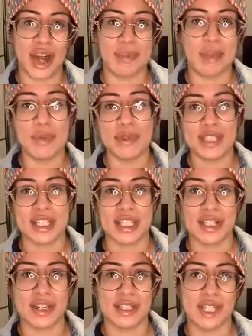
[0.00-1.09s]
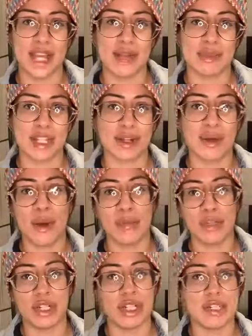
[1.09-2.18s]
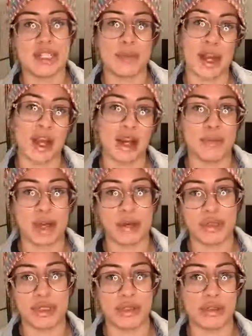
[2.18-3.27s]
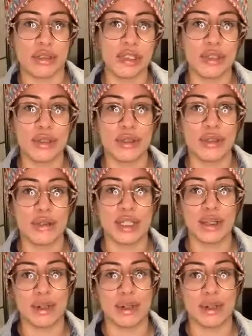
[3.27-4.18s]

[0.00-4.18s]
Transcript: Have people slid in your DMs like, oh, I'm really inspired by what you do?